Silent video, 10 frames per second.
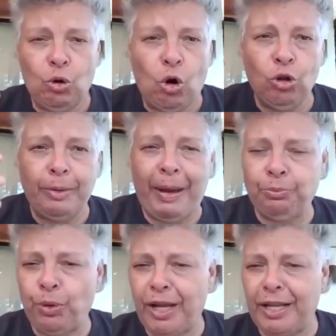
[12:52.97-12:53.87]
all the
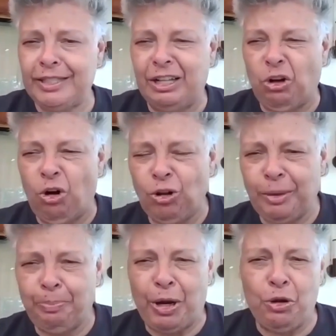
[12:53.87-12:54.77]
bad press and all
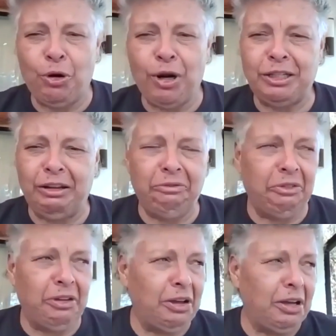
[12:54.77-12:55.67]
the
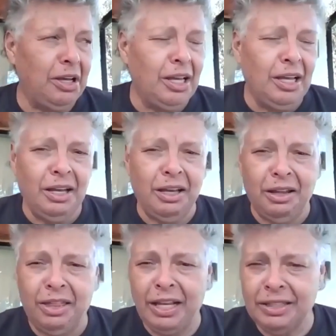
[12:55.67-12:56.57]
pejorative
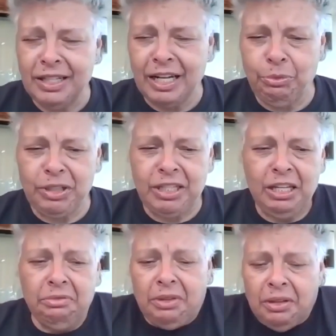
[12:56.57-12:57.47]
things that it
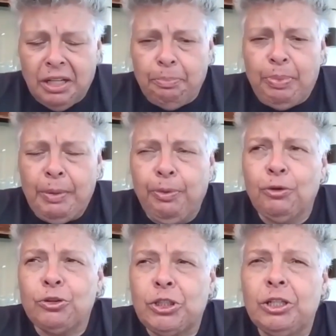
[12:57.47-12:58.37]
received, people
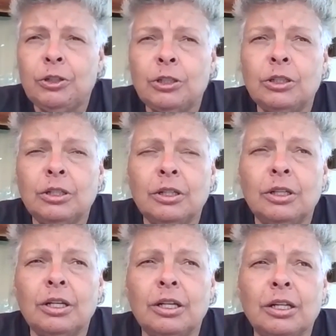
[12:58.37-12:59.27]
still
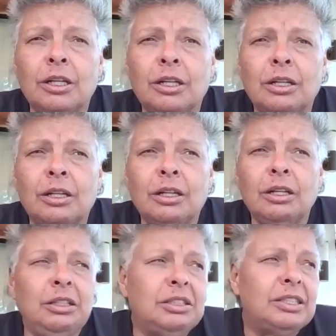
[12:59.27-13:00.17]

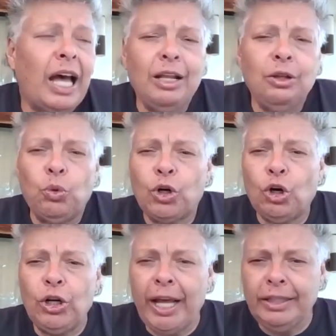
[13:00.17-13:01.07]
inside were
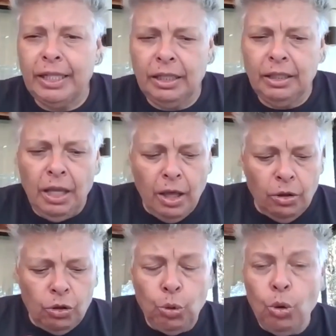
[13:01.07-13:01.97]
connecting
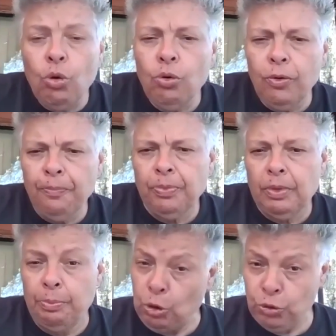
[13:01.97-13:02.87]
through
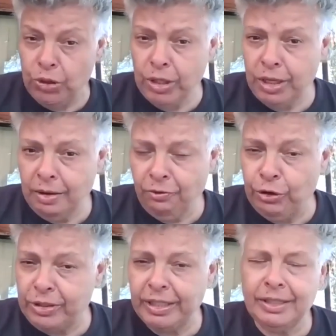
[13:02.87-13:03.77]
music. For
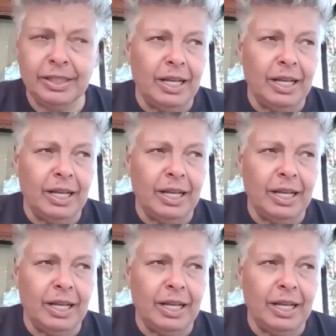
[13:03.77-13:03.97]
instance,